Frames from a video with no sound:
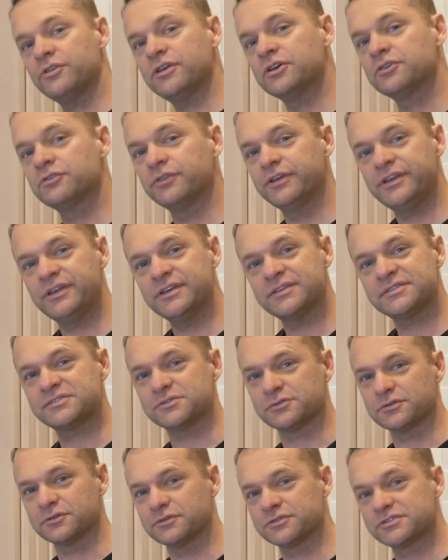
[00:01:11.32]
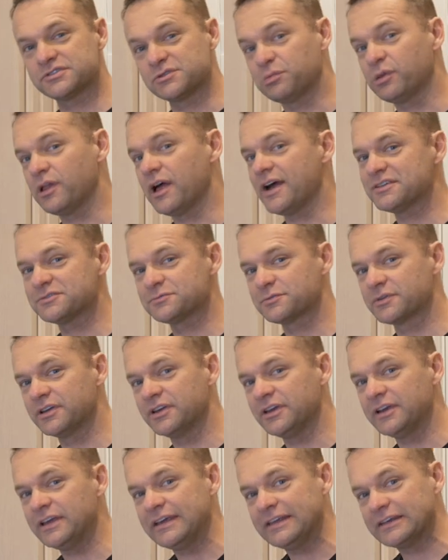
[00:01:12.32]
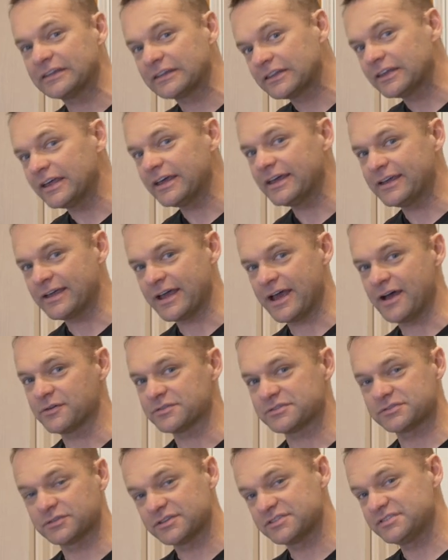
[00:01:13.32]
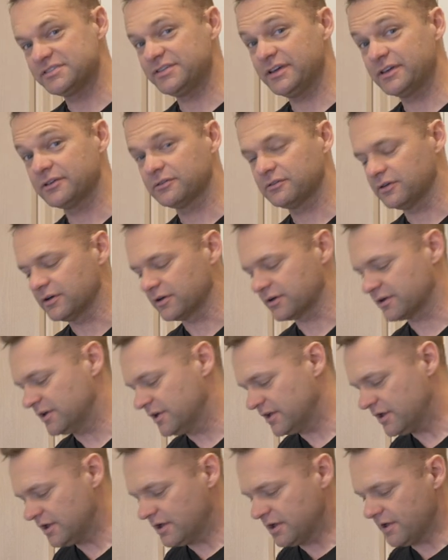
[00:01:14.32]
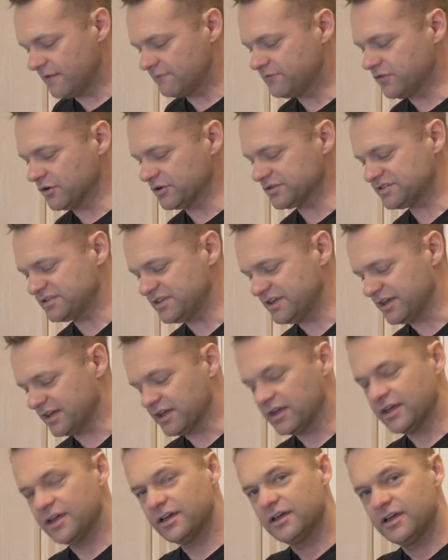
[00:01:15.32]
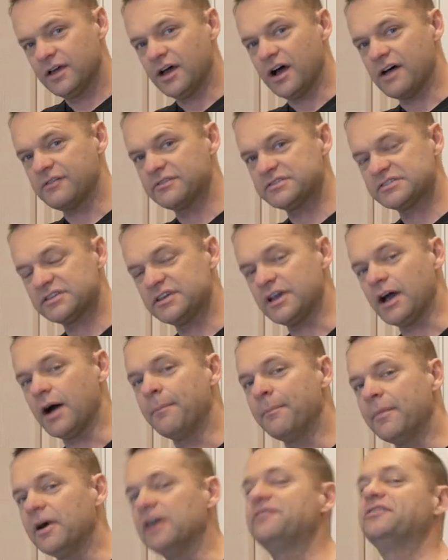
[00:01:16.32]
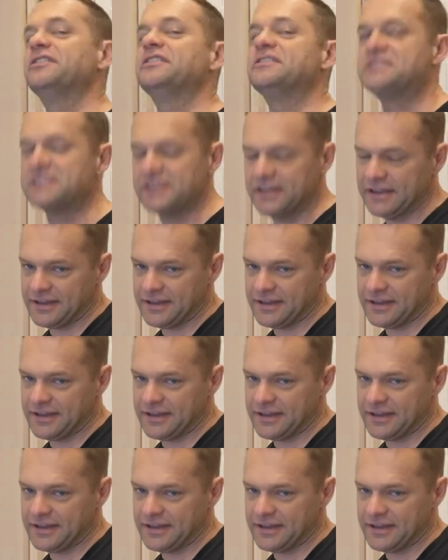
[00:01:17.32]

all the ingredients or supplies we're gonna need laying out. So let's take a look. First thing, obviously a muffin